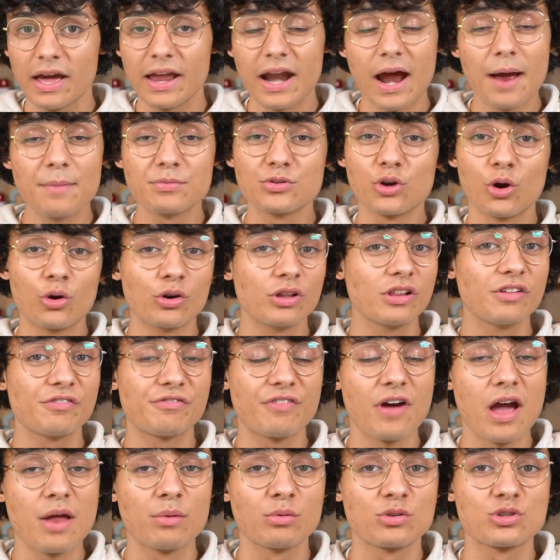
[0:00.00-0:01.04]
And I'm totally
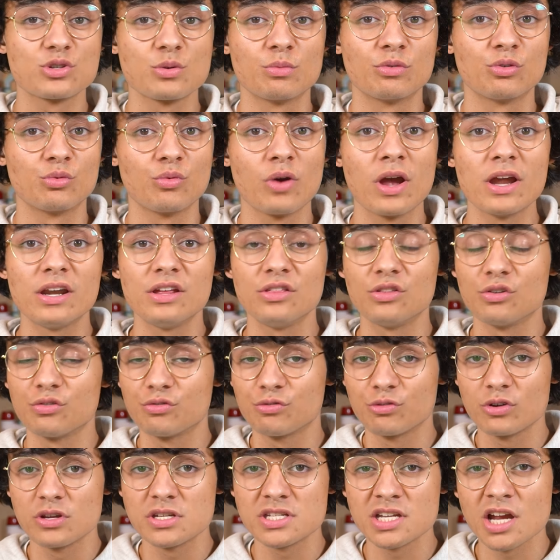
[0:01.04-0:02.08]
fine with someone writing their
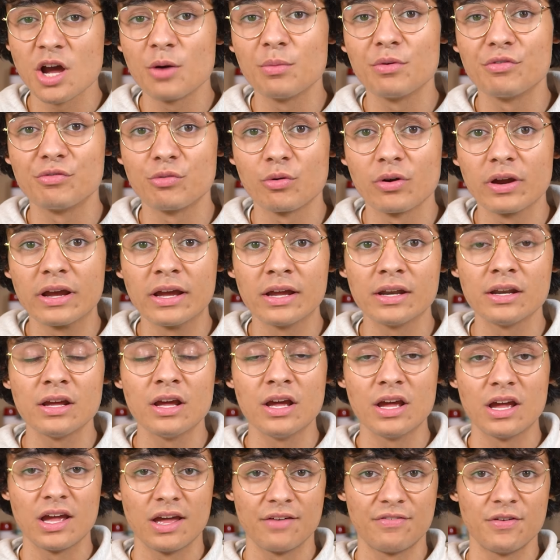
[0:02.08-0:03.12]
freestyle beforehand
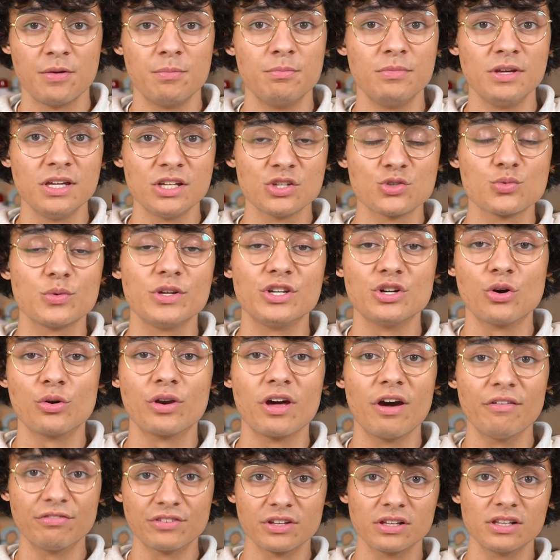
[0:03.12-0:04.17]
if it means we don't
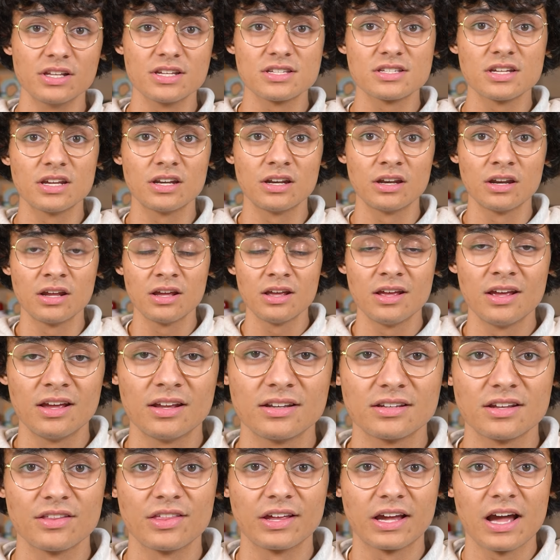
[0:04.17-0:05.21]
have to listen
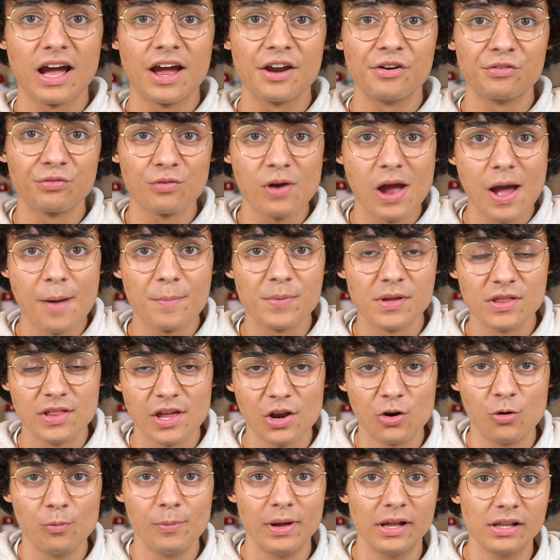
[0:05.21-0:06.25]
to the kind of rapping that
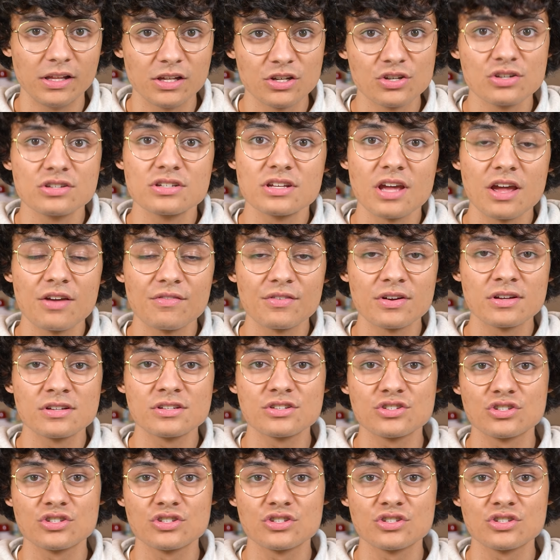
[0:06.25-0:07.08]
O'Malley just gave us.